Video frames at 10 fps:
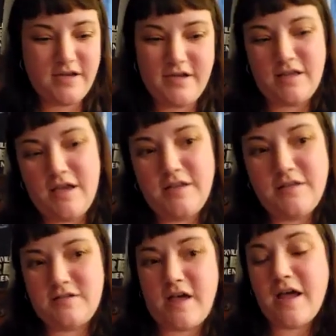
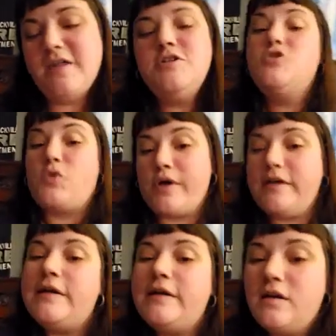It's I enjoy
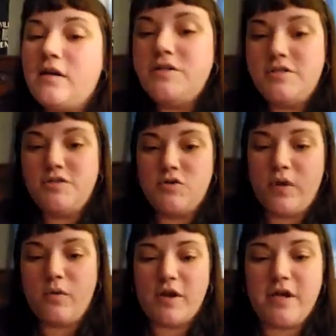it. I
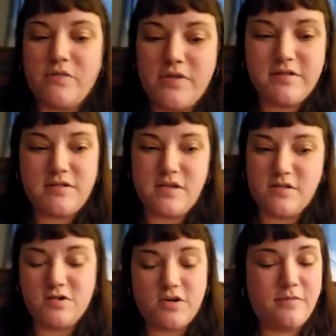enjoy working with this
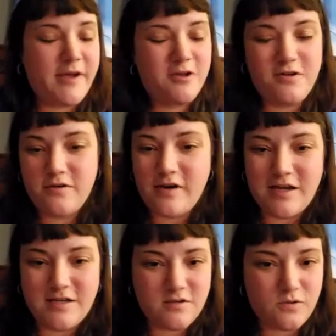age group. I couldn't do
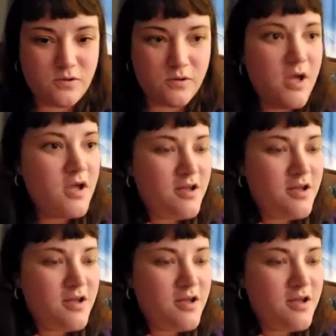high school.